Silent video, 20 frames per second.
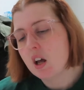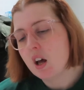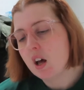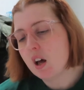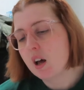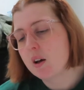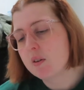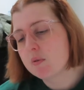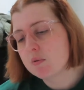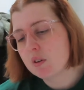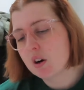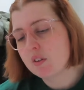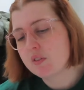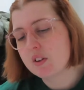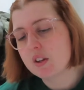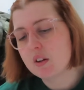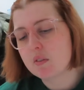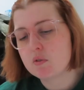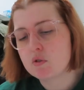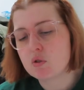rather
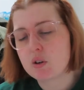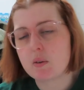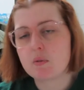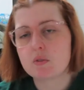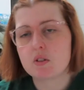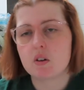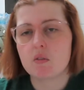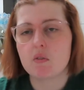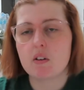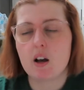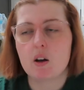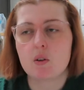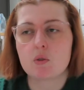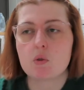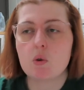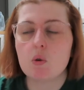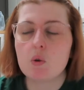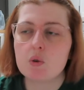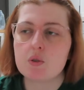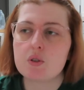than traipsing around.
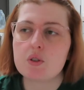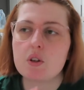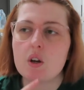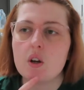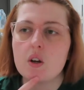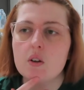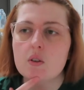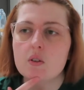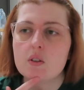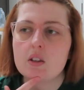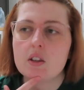Also,